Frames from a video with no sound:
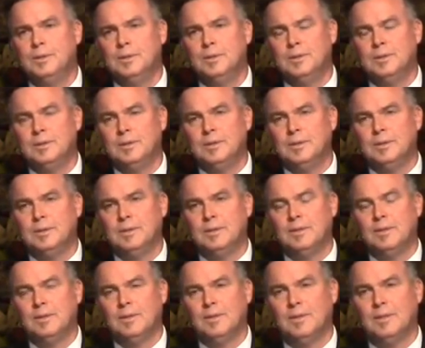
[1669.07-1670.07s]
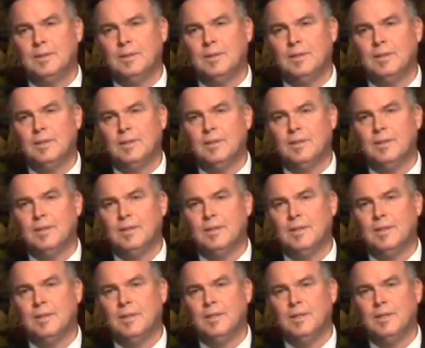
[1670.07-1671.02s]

No one is speaking in this clip.